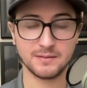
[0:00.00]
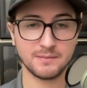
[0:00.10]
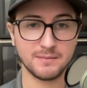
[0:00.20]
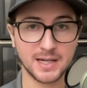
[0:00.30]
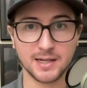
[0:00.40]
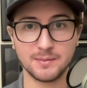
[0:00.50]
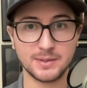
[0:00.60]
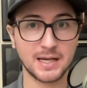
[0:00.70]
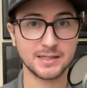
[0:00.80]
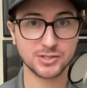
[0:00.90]
made up
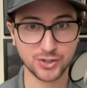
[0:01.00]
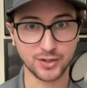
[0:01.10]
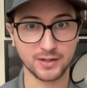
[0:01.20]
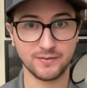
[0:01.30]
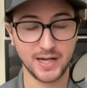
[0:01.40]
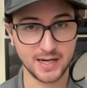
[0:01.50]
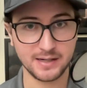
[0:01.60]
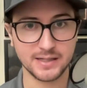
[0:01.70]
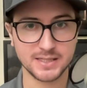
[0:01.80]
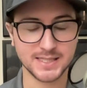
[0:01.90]
that start of
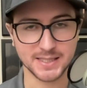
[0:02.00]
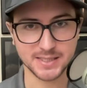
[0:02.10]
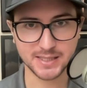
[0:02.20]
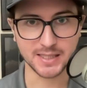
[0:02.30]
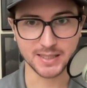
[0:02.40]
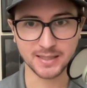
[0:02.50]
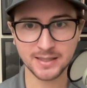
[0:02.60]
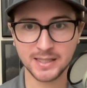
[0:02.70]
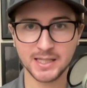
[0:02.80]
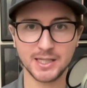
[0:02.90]
8-16.
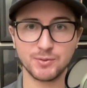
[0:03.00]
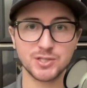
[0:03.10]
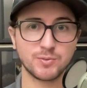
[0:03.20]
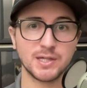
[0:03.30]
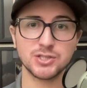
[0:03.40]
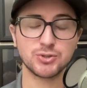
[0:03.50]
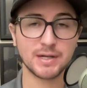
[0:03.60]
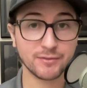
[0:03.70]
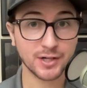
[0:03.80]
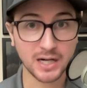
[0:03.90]
It was when
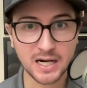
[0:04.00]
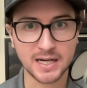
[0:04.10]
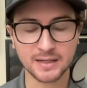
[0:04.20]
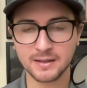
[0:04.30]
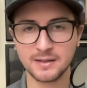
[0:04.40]
Trevor Gott